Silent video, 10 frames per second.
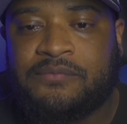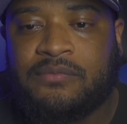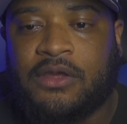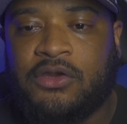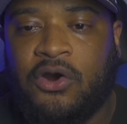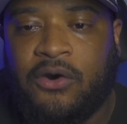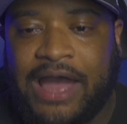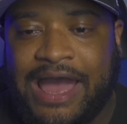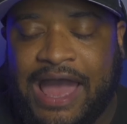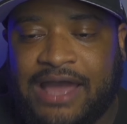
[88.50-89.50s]
you know,
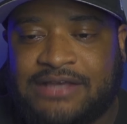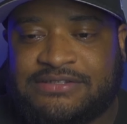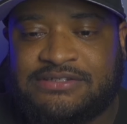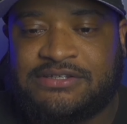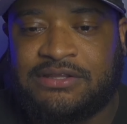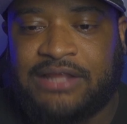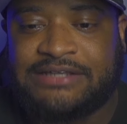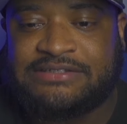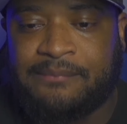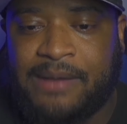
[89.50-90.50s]
as like
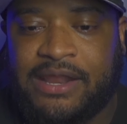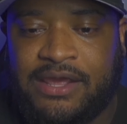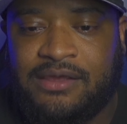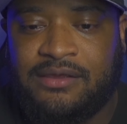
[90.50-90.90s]
somebody